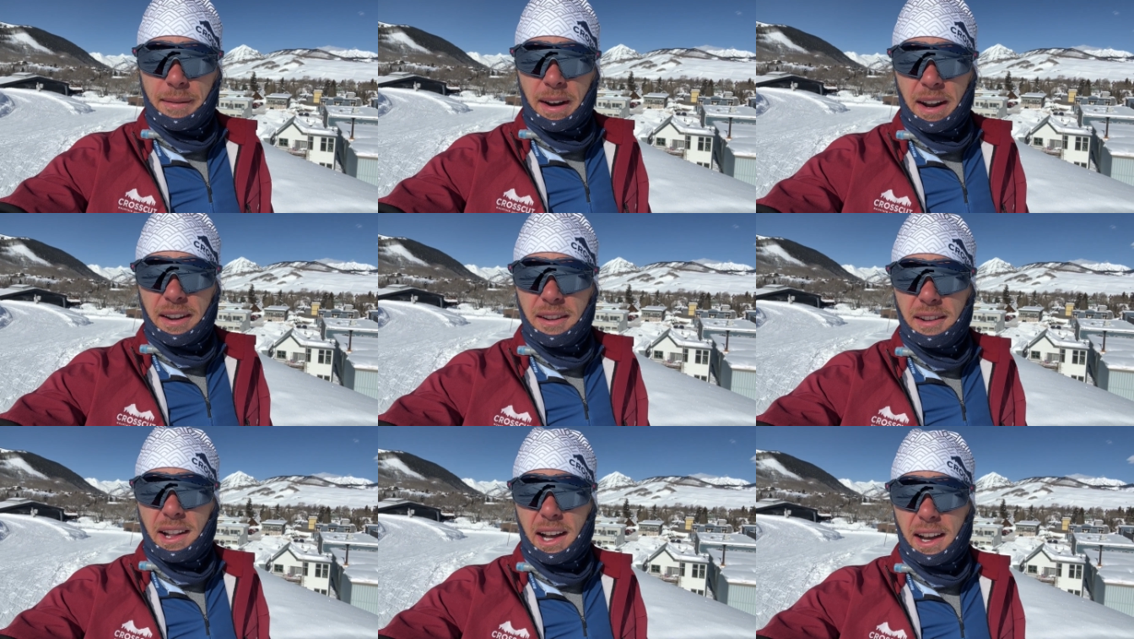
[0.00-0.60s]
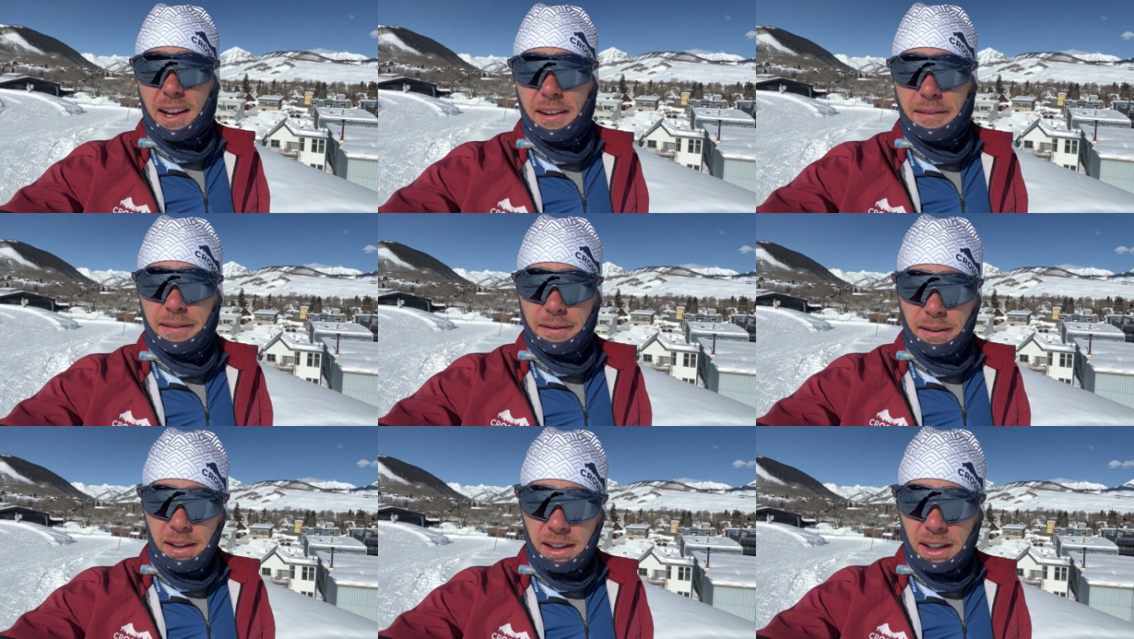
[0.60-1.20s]
at you live,
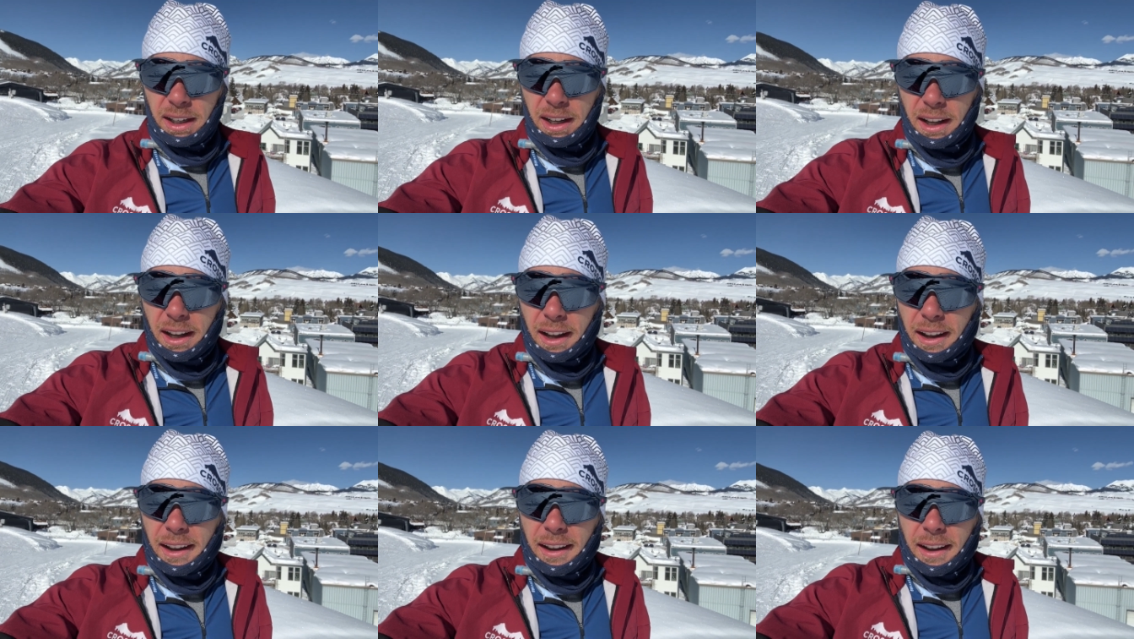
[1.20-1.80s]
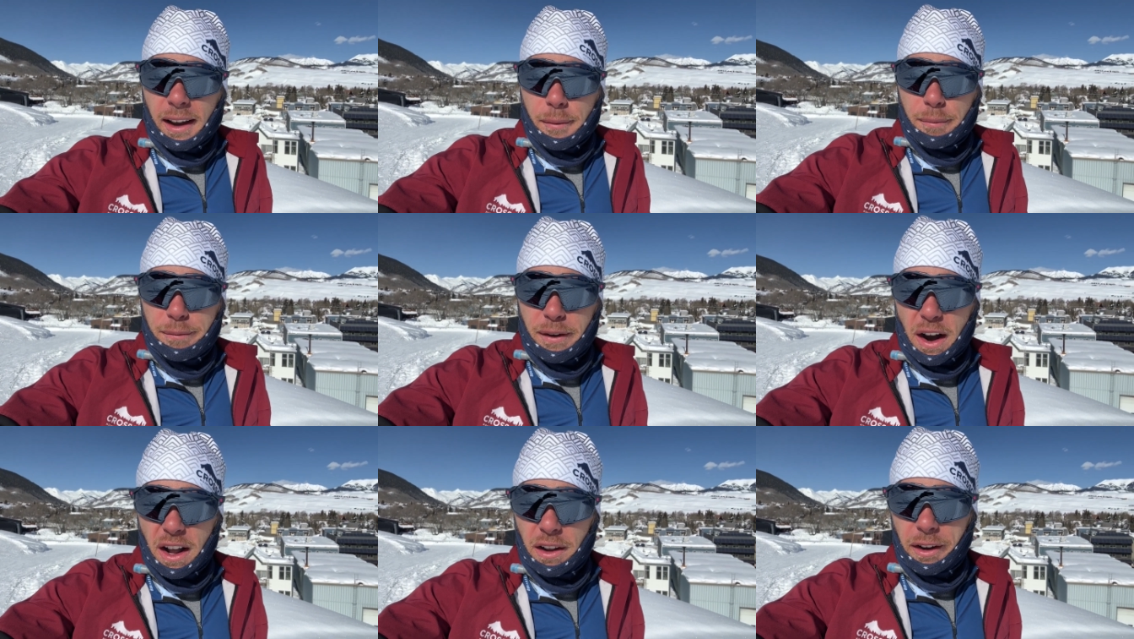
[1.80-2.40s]

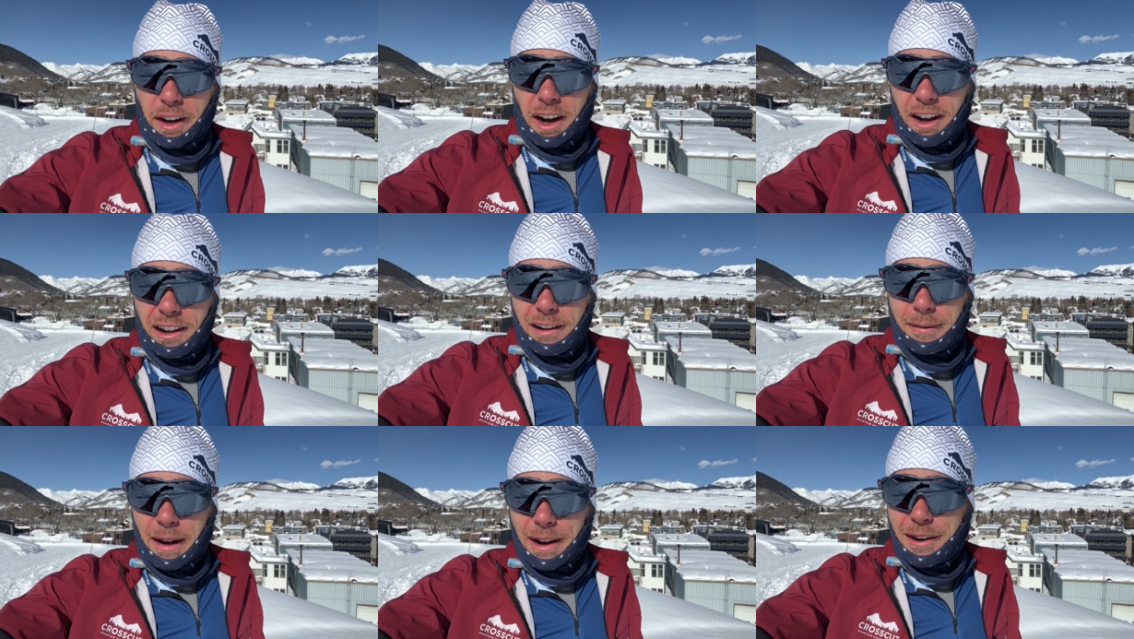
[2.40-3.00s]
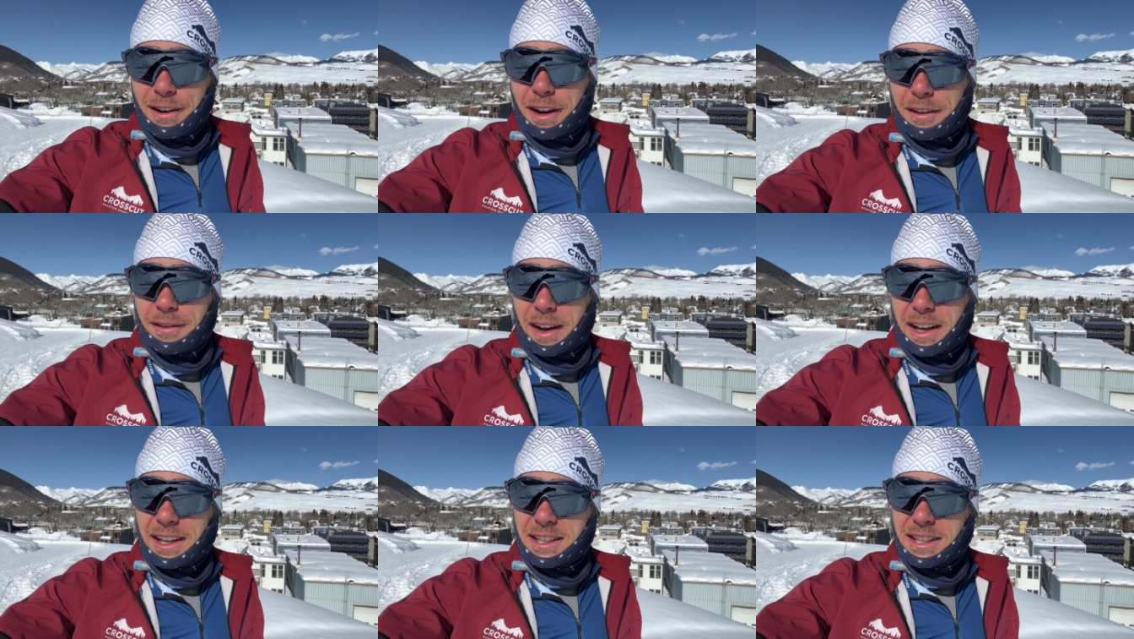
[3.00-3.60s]
following all of my own
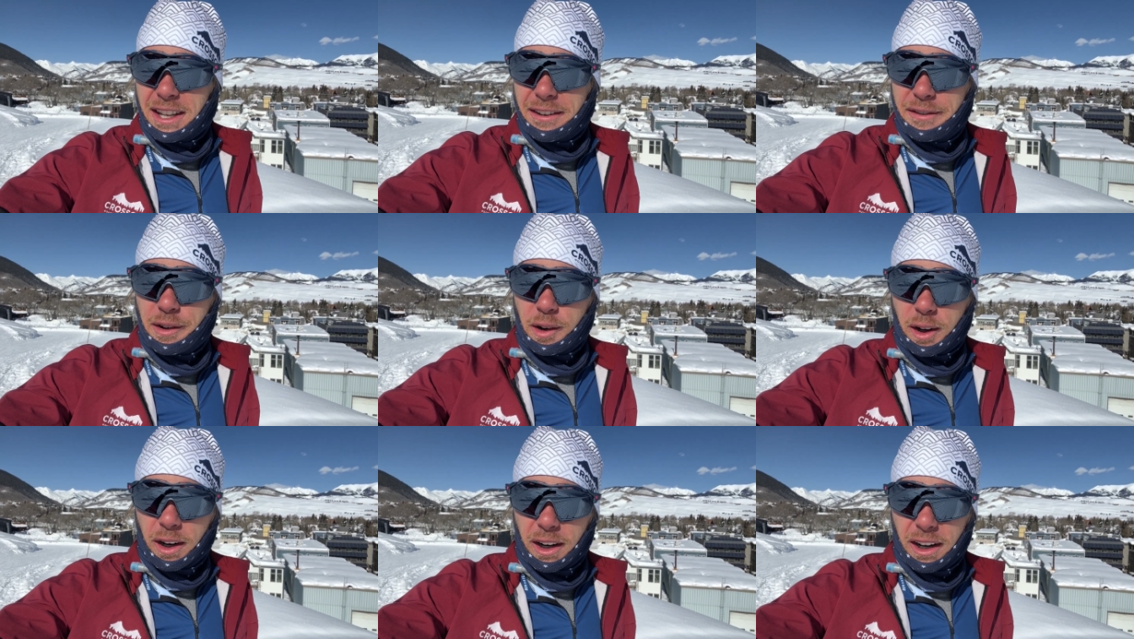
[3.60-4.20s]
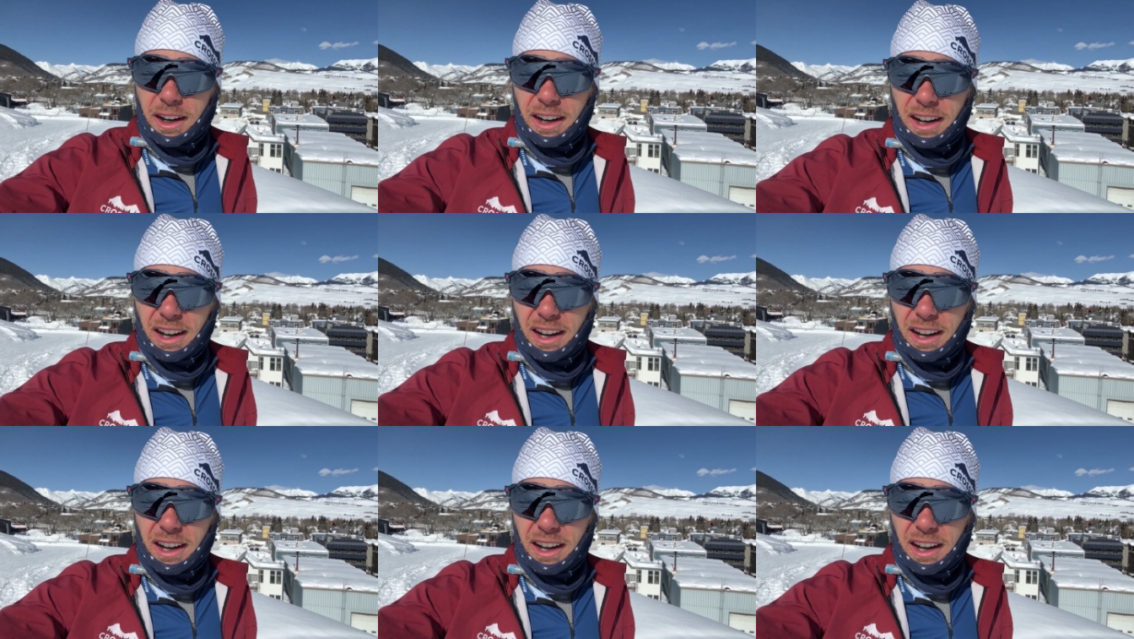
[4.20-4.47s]
advice for